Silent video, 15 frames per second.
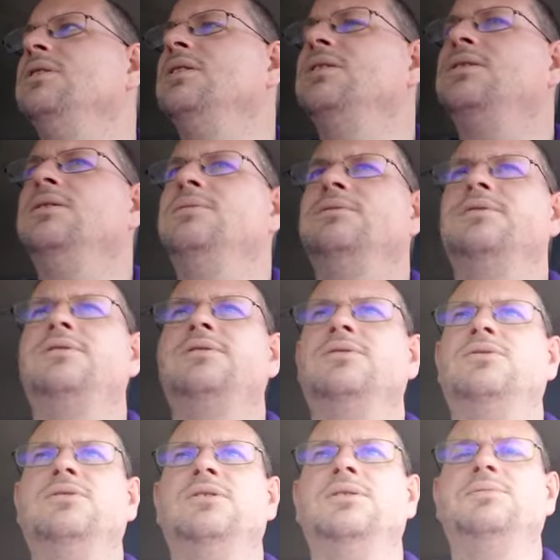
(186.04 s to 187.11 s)
Like, comment,
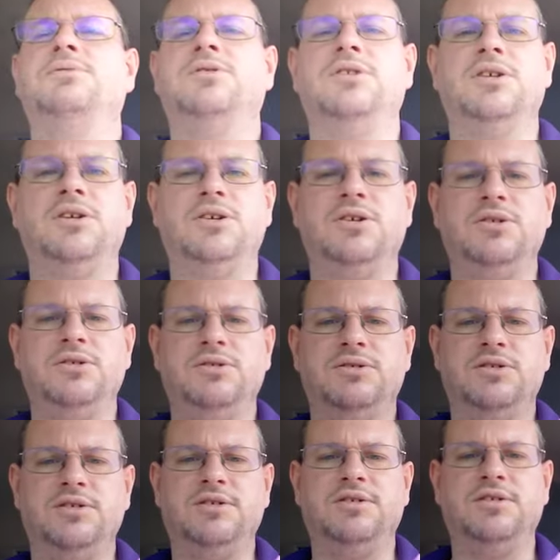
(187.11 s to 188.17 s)
subscribe, share.
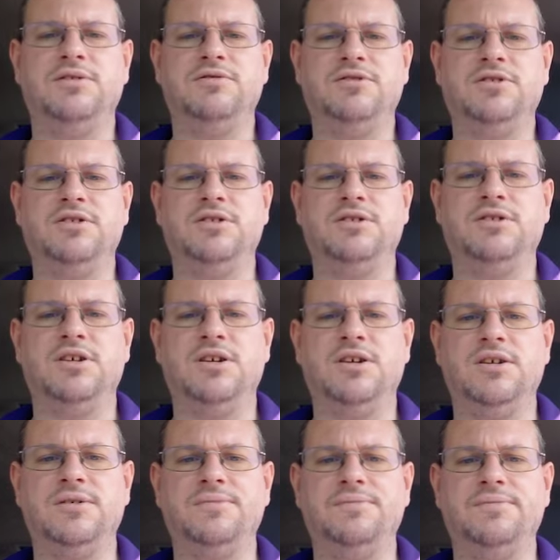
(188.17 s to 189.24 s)
Jesus loves you, Jesus
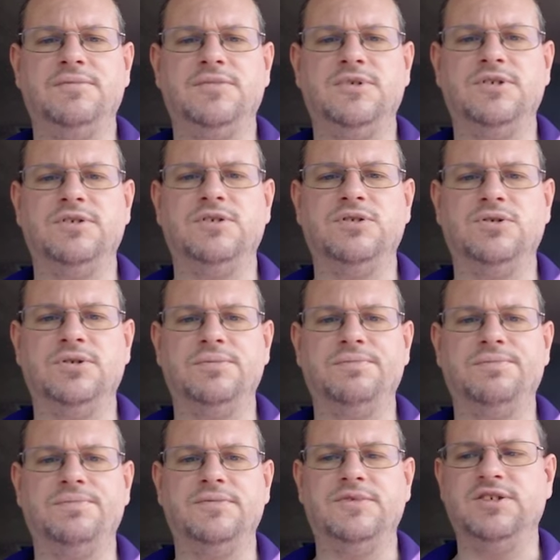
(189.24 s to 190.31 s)
God, Jesus Lord,
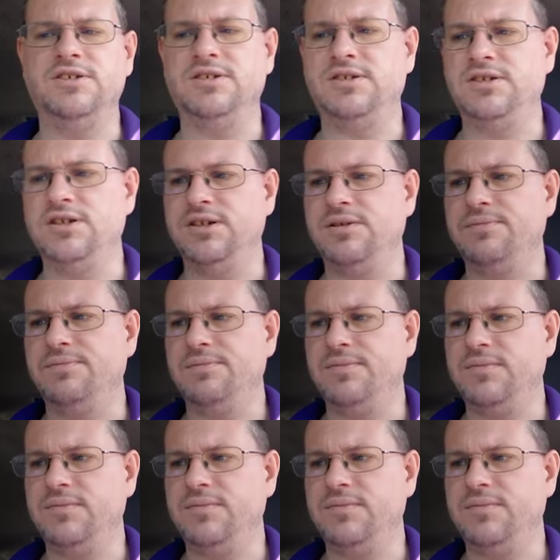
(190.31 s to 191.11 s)
Jesus King.